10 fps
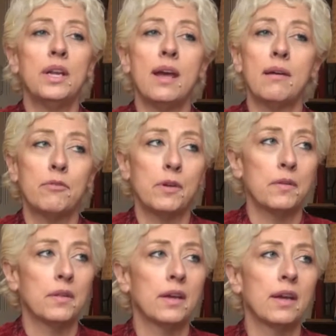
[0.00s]
in
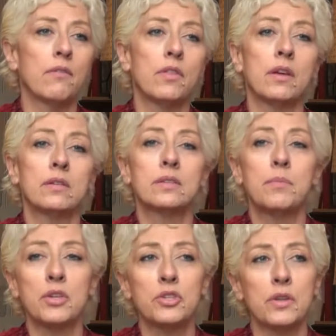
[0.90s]
everything. Everything is
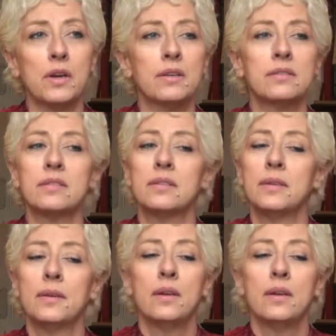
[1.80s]
specialized.